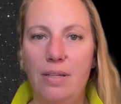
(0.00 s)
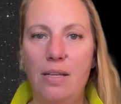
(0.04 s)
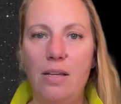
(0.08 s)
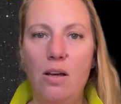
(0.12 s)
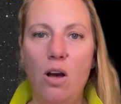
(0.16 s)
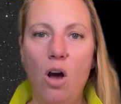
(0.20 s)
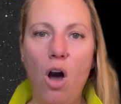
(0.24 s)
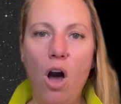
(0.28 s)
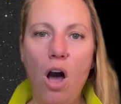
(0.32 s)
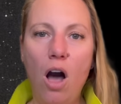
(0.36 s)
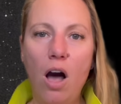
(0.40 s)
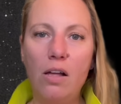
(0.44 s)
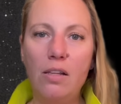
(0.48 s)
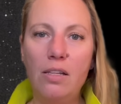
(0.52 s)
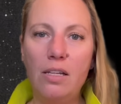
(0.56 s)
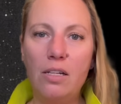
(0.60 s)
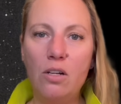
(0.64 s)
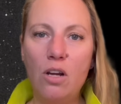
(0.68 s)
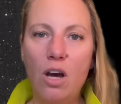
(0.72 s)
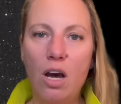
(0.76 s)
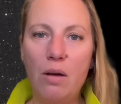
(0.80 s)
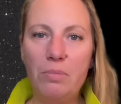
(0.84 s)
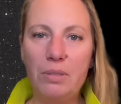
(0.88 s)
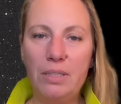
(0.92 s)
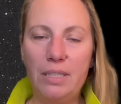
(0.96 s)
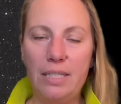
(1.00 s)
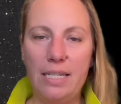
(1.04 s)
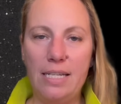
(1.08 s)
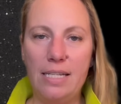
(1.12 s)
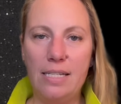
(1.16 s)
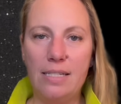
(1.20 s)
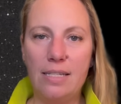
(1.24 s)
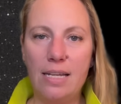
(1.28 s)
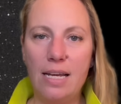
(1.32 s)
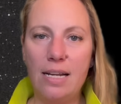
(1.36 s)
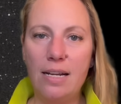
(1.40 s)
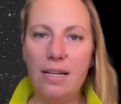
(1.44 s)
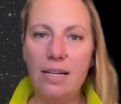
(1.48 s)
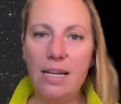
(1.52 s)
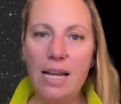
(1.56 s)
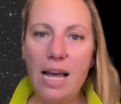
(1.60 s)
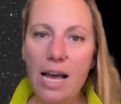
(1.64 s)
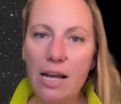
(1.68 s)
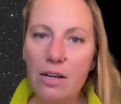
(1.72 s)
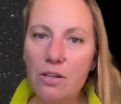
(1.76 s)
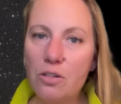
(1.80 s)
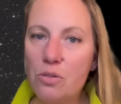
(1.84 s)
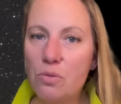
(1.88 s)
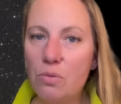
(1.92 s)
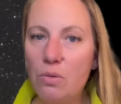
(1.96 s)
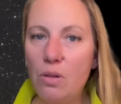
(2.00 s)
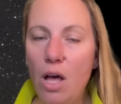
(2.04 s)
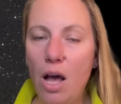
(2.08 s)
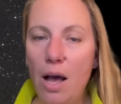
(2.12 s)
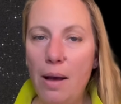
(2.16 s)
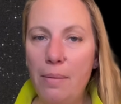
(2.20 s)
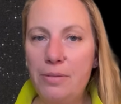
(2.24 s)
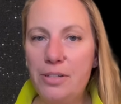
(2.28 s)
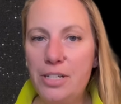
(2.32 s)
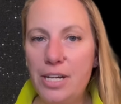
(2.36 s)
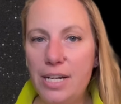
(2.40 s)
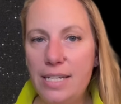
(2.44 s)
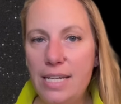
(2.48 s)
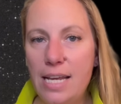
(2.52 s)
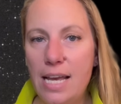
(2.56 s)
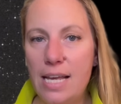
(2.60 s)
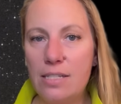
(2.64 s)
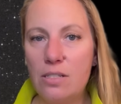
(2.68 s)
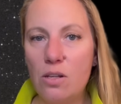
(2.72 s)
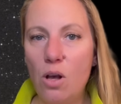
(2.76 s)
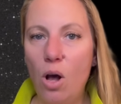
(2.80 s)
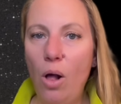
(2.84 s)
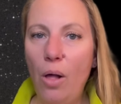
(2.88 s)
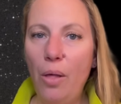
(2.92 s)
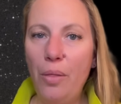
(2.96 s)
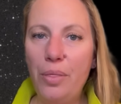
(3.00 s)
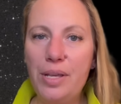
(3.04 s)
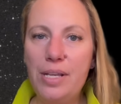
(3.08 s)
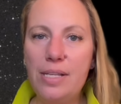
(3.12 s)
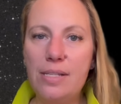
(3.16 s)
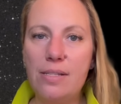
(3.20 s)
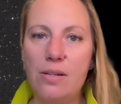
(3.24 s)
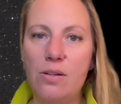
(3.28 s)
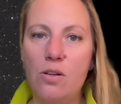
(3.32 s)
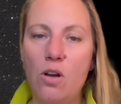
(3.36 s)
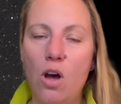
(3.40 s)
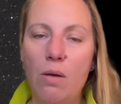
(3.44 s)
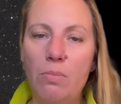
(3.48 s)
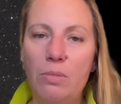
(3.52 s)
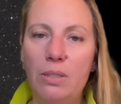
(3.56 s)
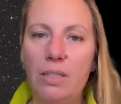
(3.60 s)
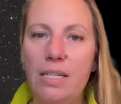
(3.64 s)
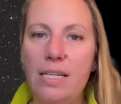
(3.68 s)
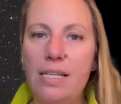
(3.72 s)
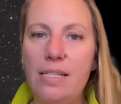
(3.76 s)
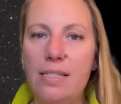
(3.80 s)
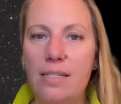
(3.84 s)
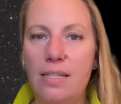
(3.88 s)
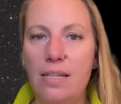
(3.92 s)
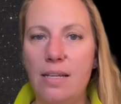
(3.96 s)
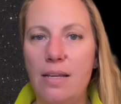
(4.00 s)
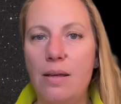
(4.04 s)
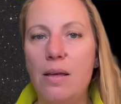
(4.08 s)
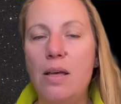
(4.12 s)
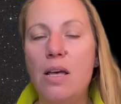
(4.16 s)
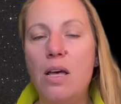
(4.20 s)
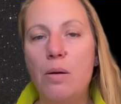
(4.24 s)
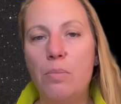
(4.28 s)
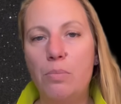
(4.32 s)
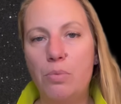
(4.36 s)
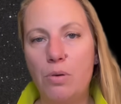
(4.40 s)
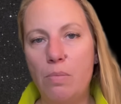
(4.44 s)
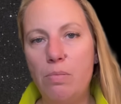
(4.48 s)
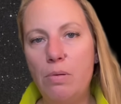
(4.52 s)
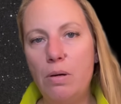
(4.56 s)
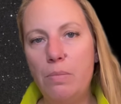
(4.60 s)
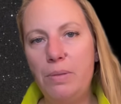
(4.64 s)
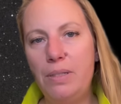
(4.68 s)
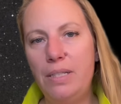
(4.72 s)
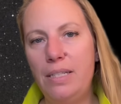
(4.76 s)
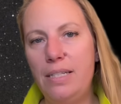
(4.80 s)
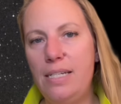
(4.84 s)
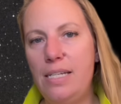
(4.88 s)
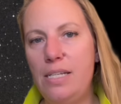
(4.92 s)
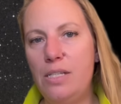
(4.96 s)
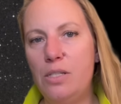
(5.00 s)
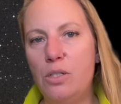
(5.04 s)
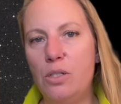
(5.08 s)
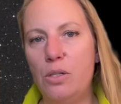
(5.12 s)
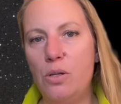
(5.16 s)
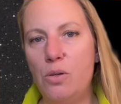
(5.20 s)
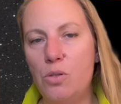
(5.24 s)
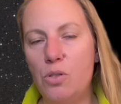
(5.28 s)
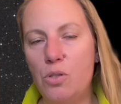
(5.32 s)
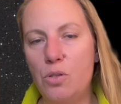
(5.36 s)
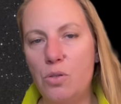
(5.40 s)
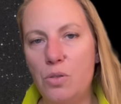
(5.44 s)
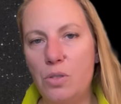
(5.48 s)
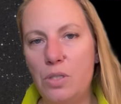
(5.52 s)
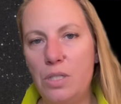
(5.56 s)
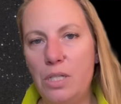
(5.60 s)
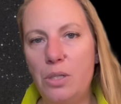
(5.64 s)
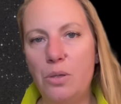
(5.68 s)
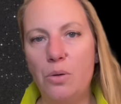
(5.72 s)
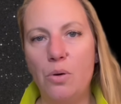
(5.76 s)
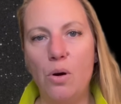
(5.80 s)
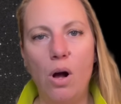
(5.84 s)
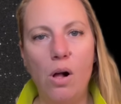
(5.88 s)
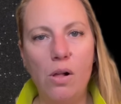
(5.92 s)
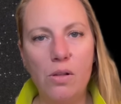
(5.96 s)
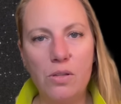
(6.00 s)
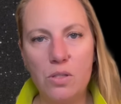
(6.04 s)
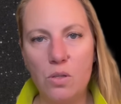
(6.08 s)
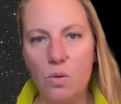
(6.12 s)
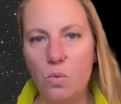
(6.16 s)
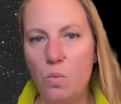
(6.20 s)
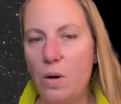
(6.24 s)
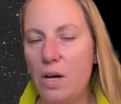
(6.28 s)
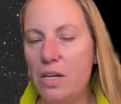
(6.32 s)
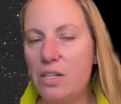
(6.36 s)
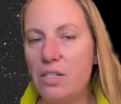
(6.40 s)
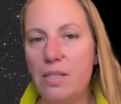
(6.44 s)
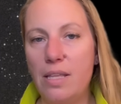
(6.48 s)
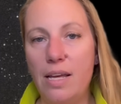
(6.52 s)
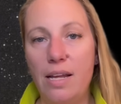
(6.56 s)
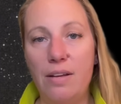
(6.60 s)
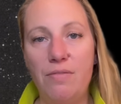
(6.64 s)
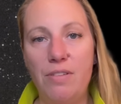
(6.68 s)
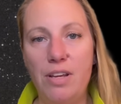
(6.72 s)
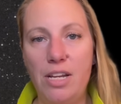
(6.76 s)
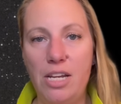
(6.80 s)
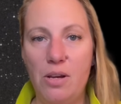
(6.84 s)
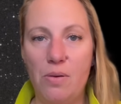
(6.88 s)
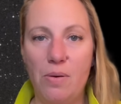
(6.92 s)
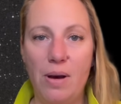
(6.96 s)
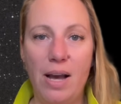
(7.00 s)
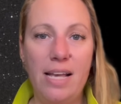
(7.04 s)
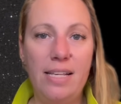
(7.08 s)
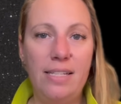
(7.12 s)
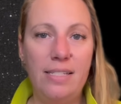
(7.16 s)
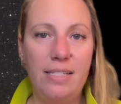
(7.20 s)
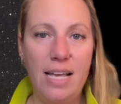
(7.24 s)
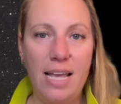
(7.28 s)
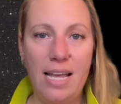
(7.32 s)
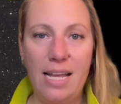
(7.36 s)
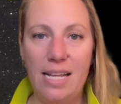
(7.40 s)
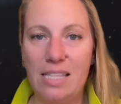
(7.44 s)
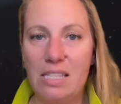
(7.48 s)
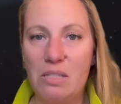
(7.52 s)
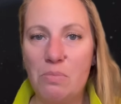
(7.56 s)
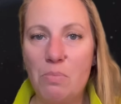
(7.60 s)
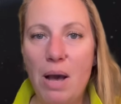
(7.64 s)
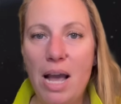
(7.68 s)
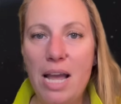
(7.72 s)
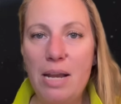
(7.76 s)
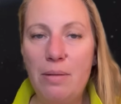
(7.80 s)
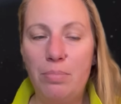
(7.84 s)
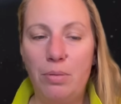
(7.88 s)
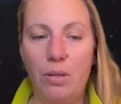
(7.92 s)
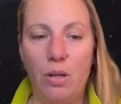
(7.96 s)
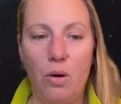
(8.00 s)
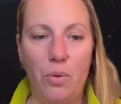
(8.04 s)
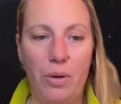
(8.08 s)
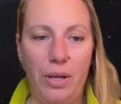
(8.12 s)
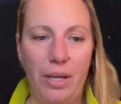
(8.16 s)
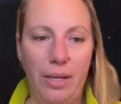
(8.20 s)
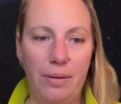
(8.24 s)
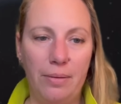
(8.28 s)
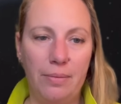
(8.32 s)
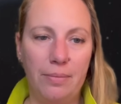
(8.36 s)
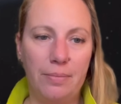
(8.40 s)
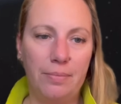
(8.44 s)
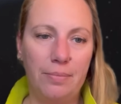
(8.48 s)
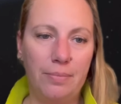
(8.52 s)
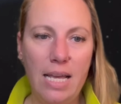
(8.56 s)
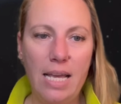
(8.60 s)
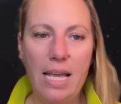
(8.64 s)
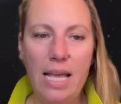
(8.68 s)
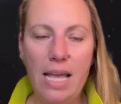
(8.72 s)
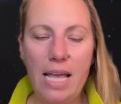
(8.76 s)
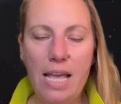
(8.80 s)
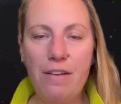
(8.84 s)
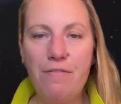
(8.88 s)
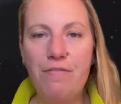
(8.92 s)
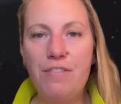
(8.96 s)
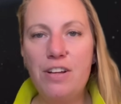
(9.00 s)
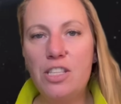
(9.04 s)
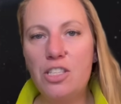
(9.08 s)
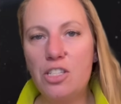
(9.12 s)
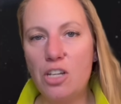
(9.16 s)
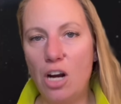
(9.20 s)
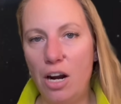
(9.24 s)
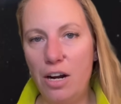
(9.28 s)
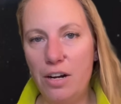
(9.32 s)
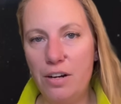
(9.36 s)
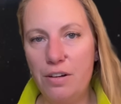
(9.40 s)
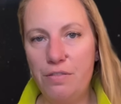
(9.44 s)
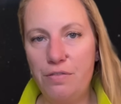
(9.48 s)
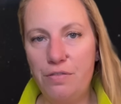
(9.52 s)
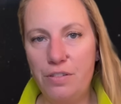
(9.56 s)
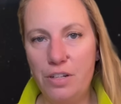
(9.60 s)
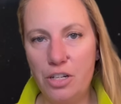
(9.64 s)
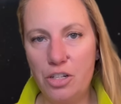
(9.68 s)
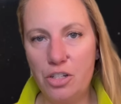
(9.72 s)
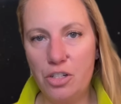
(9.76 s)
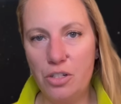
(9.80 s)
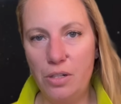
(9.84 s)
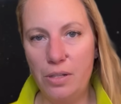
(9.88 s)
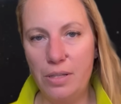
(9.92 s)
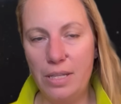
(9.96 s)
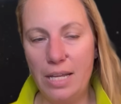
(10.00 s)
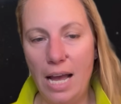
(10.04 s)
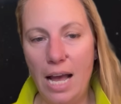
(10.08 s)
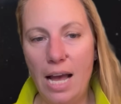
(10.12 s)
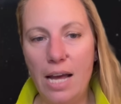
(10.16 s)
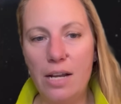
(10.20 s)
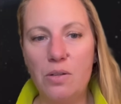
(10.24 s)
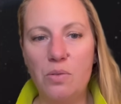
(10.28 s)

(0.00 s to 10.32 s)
all anomalies, that a natural object has all these anomalies, the probability is close to zero. Also, watch that video. I say it's mind-blowing. If it's artificial, that